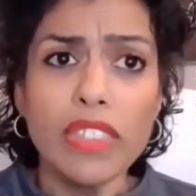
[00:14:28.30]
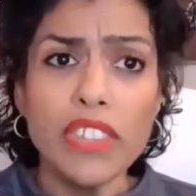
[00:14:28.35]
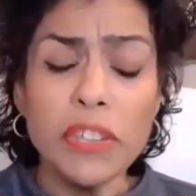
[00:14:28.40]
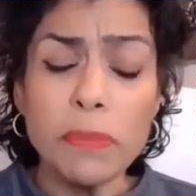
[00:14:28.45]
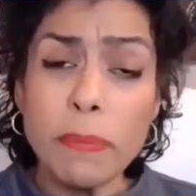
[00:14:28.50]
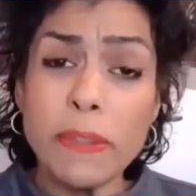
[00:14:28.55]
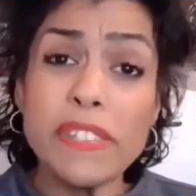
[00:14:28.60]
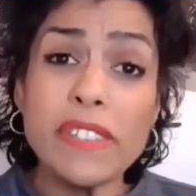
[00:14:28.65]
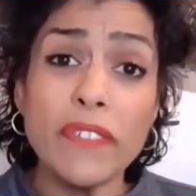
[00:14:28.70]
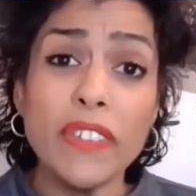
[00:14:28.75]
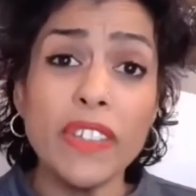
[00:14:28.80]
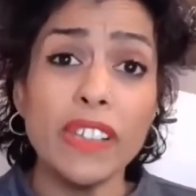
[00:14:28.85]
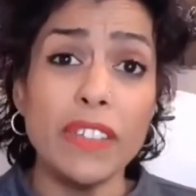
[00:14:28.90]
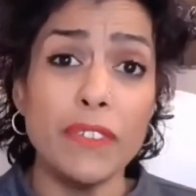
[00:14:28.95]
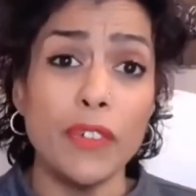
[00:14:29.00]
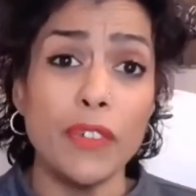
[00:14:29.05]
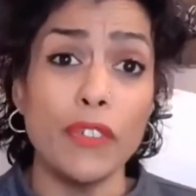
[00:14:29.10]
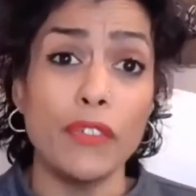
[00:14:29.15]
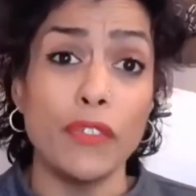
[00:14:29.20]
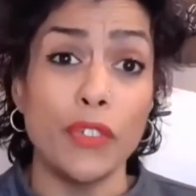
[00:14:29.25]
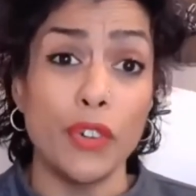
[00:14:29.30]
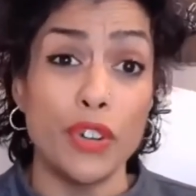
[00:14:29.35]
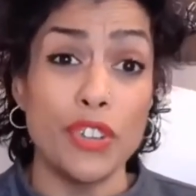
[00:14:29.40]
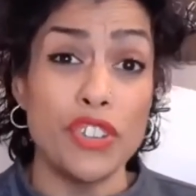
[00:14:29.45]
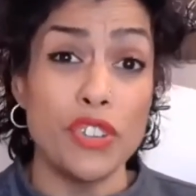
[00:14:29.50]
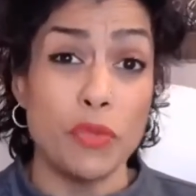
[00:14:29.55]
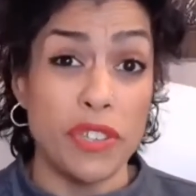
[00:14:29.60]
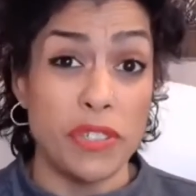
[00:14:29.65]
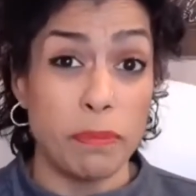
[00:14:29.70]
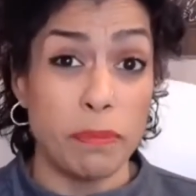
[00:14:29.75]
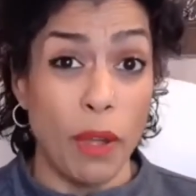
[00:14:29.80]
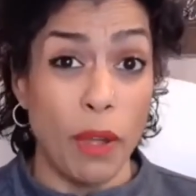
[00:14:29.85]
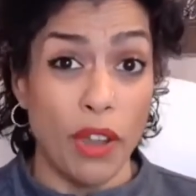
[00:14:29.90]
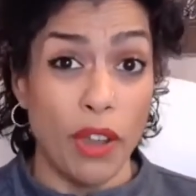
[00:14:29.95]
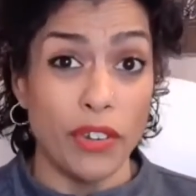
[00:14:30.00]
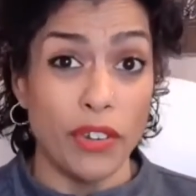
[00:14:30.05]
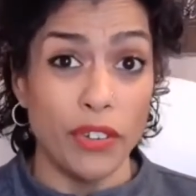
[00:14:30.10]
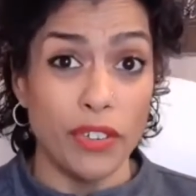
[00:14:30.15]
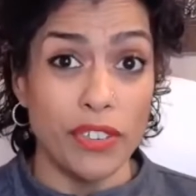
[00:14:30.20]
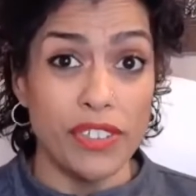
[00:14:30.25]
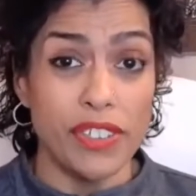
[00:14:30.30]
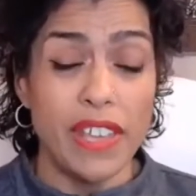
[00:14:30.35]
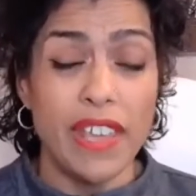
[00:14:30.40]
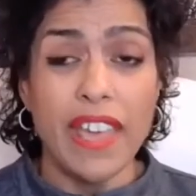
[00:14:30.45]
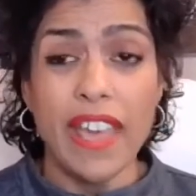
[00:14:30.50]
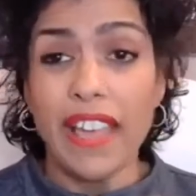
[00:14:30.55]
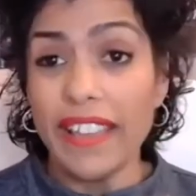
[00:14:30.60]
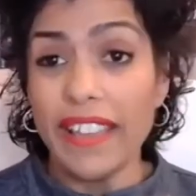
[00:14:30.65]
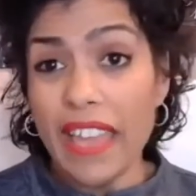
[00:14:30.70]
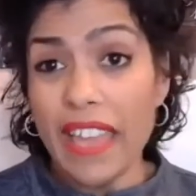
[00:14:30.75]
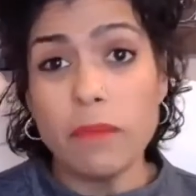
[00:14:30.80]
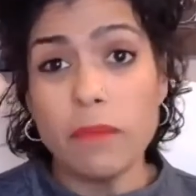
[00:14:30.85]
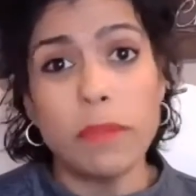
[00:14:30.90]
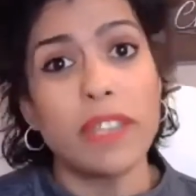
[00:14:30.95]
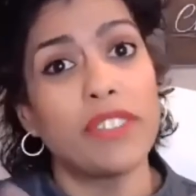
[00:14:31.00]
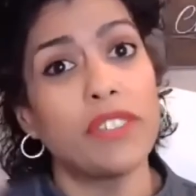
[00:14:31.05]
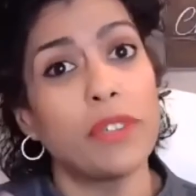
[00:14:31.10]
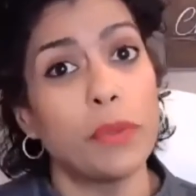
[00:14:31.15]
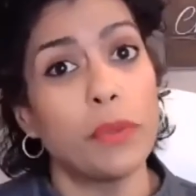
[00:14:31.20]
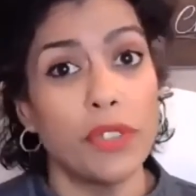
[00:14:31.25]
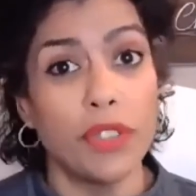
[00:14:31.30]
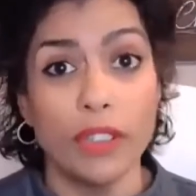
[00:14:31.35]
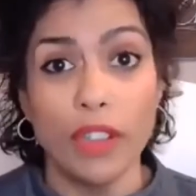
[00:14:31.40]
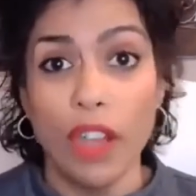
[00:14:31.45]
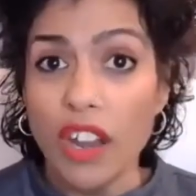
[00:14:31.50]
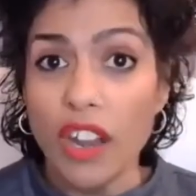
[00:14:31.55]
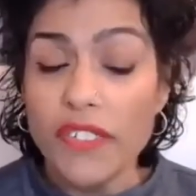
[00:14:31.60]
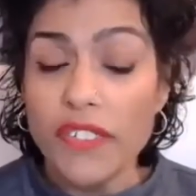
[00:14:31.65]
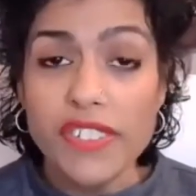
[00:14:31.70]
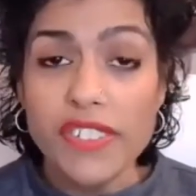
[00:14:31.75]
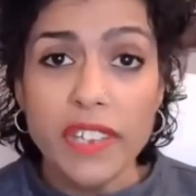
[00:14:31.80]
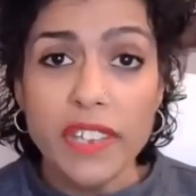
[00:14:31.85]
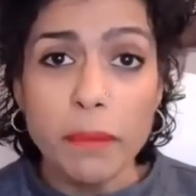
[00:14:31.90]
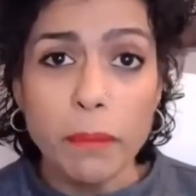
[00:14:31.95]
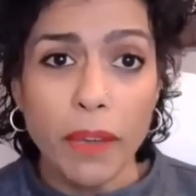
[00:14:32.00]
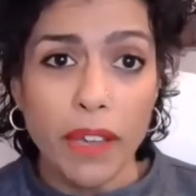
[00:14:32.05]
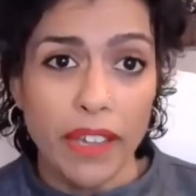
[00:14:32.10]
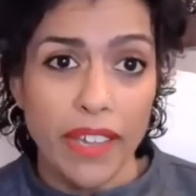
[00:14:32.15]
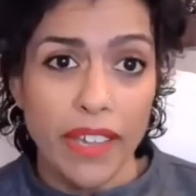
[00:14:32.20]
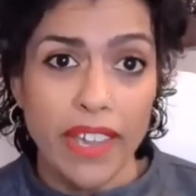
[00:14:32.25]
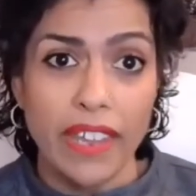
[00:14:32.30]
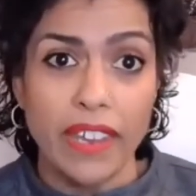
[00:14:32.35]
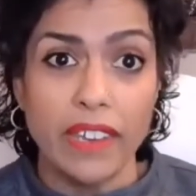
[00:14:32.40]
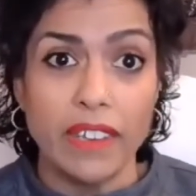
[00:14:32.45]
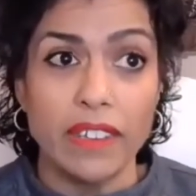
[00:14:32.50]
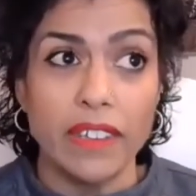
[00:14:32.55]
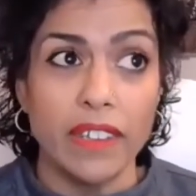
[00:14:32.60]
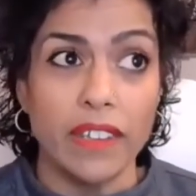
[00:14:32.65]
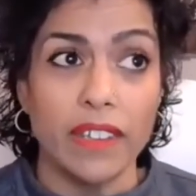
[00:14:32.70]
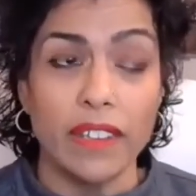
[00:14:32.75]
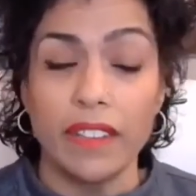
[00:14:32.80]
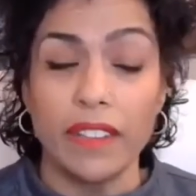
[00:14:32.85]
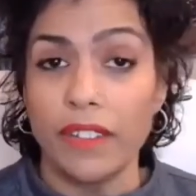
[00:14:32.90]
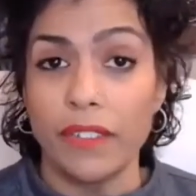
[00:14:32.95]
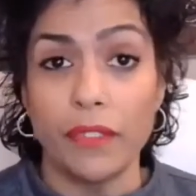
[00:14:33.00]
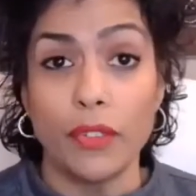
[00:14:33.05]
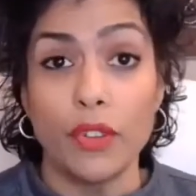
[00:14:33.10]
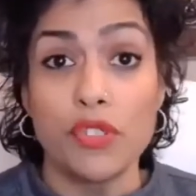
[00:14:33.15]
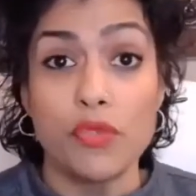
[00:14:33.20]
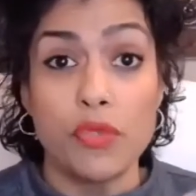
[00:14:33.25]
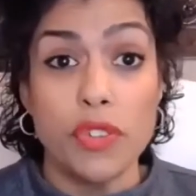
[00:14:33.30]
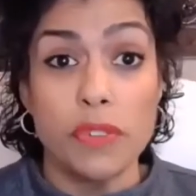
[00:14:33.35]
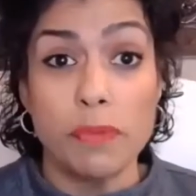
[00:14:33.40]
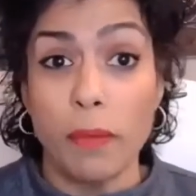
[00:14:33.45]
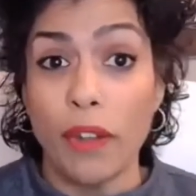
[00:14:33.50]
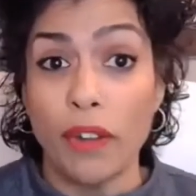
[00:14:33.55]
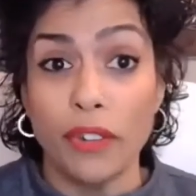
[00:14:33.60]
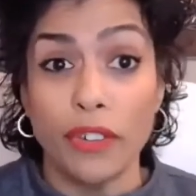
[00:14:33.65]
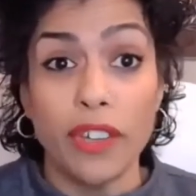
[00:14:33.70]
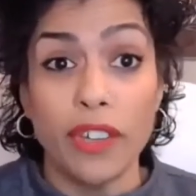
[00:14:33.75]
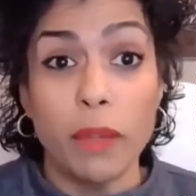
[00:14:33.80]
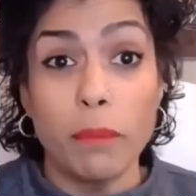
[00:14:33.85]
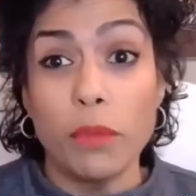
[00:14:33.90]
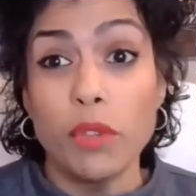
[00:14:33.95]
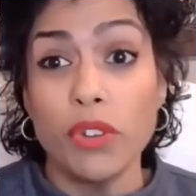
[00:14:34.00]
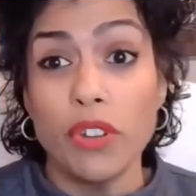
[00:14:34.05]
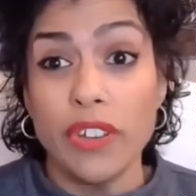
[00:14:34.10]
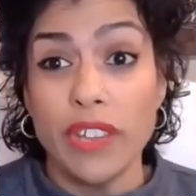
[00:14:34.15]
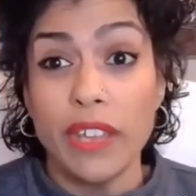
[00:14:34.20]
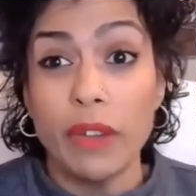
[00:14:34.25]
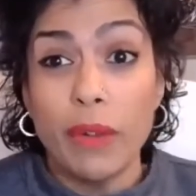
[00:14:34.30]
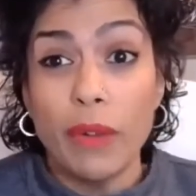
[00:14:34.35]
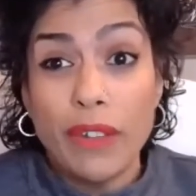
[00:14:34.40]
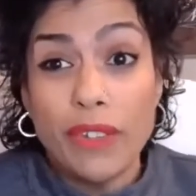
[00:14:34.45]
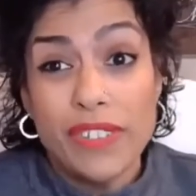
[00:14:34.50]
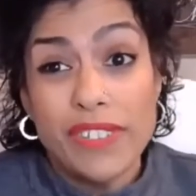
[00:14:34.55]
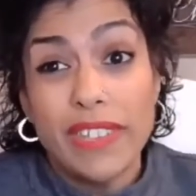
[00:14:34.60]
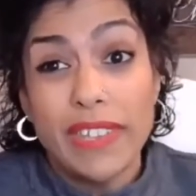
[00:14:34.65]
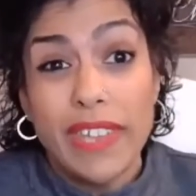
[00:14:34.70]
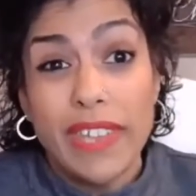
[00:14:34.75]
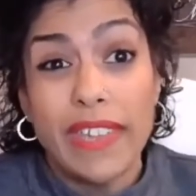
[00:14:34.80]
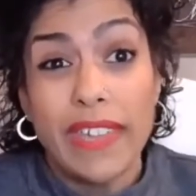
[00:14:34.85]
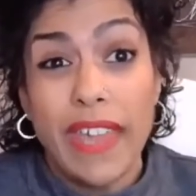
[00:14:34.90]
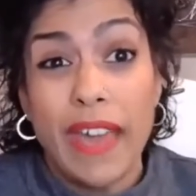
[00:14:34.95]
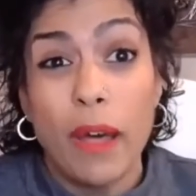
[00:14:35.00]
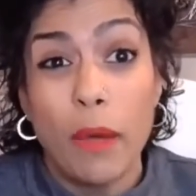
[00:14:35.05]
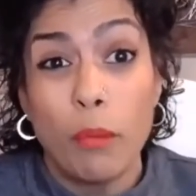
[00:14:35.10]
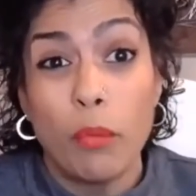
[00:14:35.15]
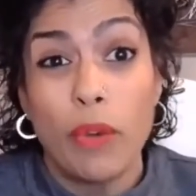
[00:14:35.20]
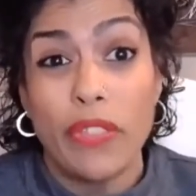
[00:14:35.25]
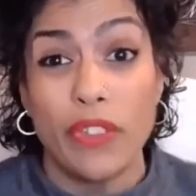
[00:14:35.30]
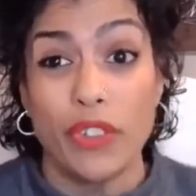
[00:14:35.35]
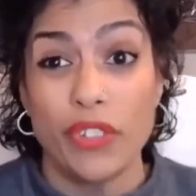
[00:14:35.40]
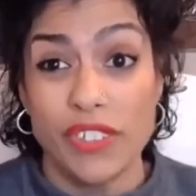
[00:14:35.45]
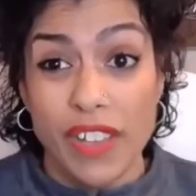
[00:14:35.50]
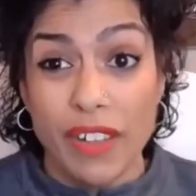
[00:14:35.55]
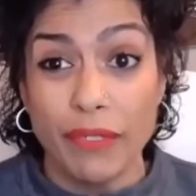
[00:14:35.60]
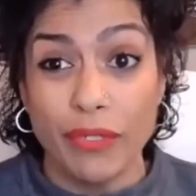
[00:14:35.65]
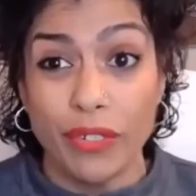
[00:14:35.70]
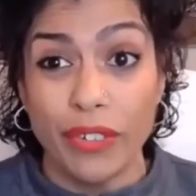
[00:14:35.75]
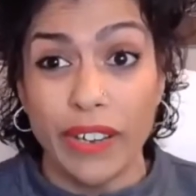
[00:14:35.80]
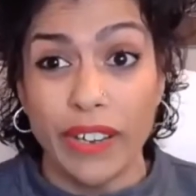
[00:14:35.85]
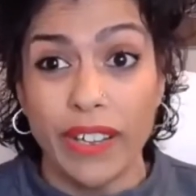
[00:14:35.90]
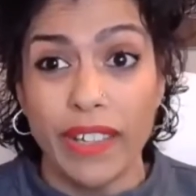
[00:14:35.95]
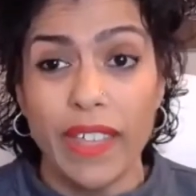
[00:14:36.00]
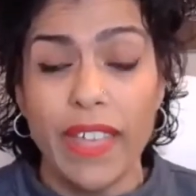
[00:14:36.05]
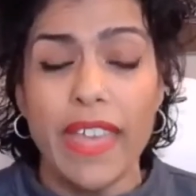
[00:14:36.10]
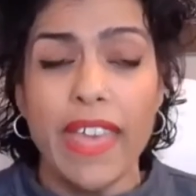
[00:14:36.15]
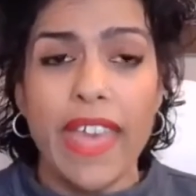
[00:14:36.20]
specifically for first responders. Again, because there was a lot of stigma in the first responder community around seeking help when they're suffering.